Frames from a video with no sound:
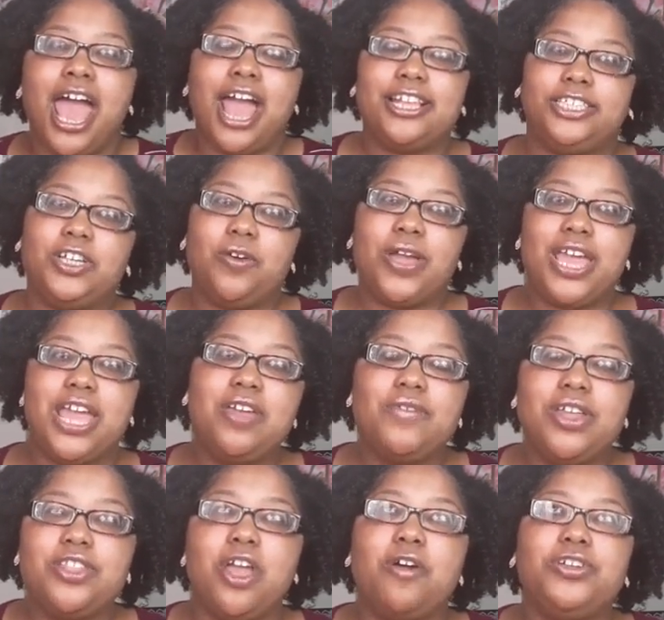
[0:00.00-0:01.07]
And so
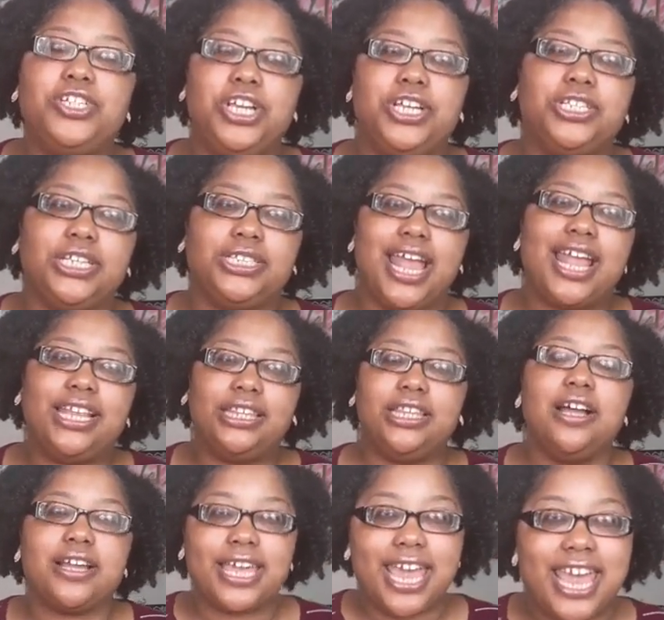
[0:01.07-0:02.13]
even though Jesus didn't
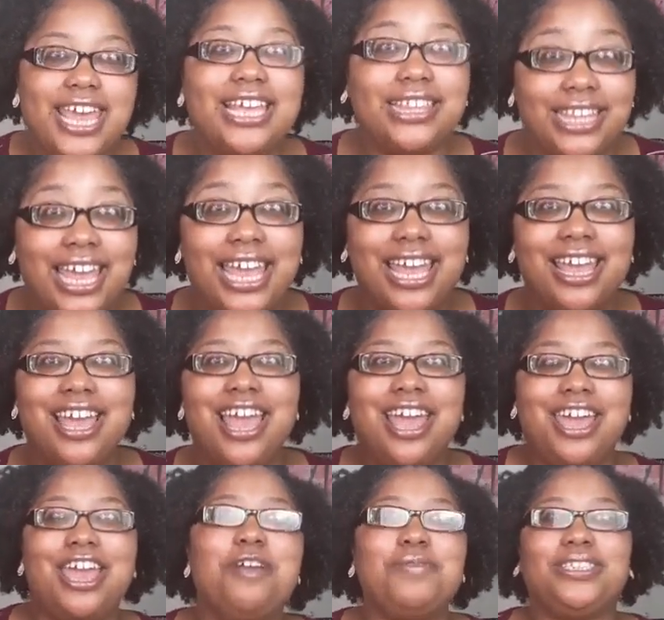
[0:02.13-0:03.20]
look kingly,
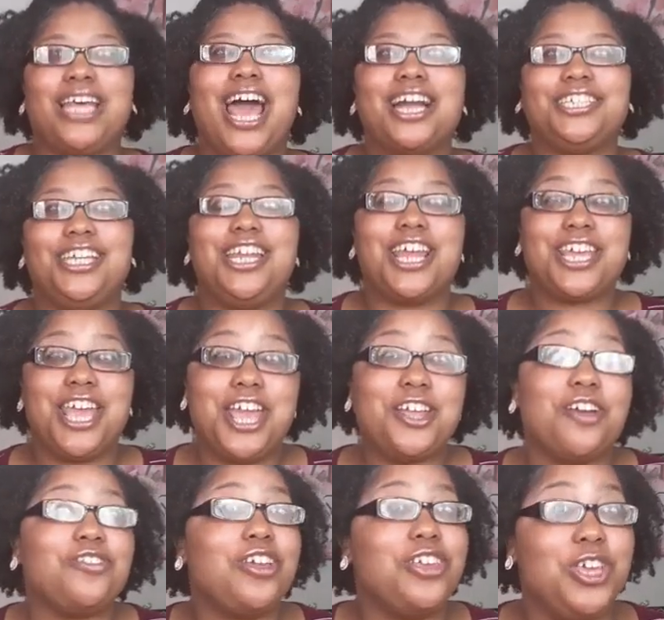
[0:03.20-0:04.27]
he was actually the
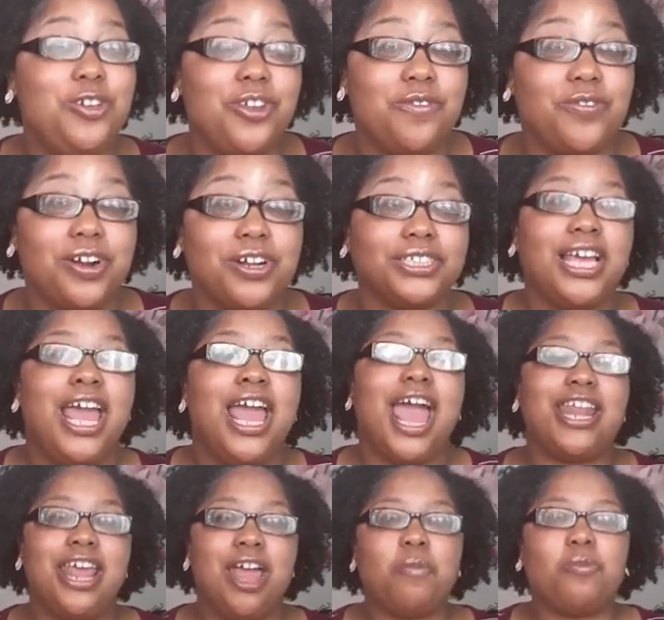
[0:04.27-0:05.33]
king of the universe.
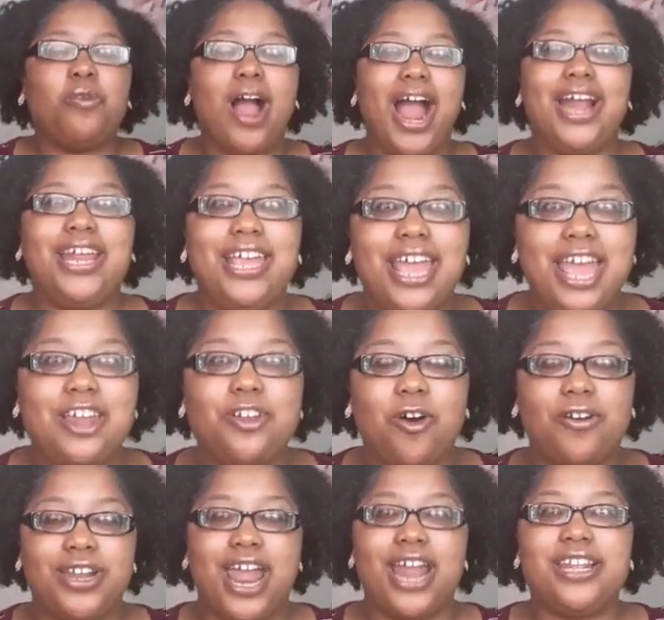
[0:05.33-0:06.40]
And him riding in
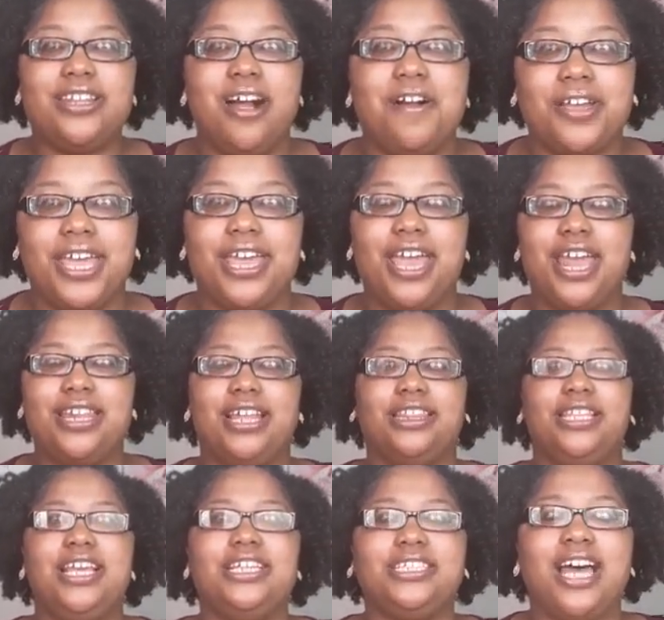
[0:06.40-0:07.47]
on that that donkey in the
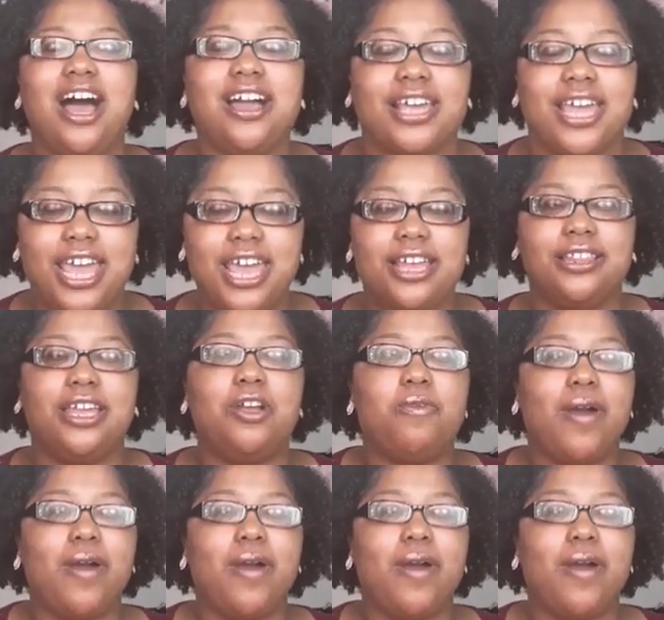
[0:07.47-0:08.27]
least unkingly